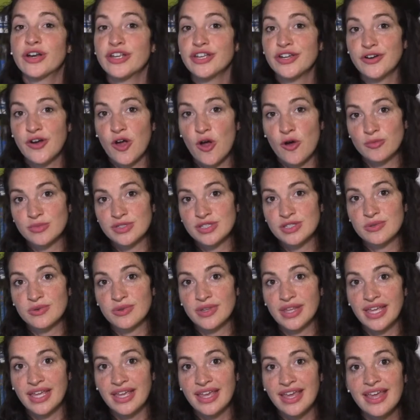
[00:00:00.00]
you're
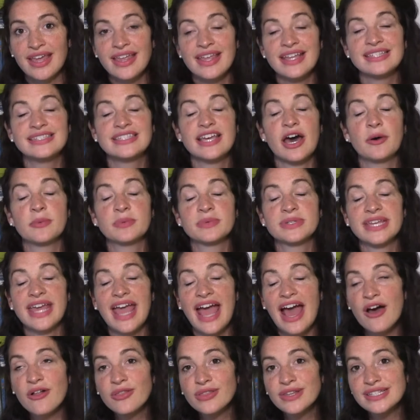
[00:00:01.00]
homeschooling. It's helped
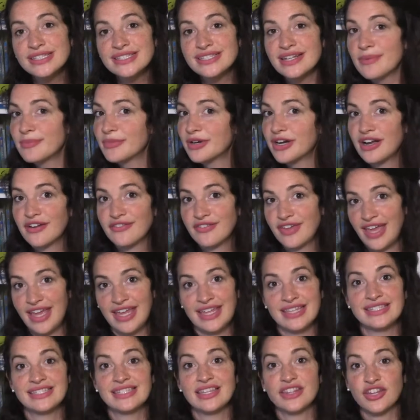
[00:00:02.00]
countless number of
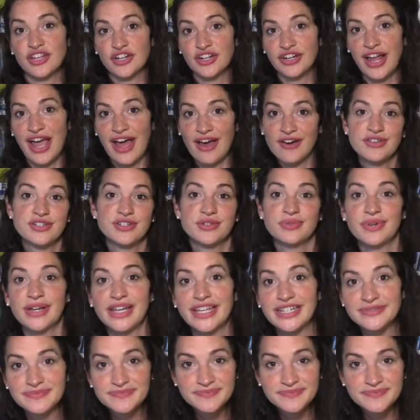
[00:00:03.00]
kids learn how to read.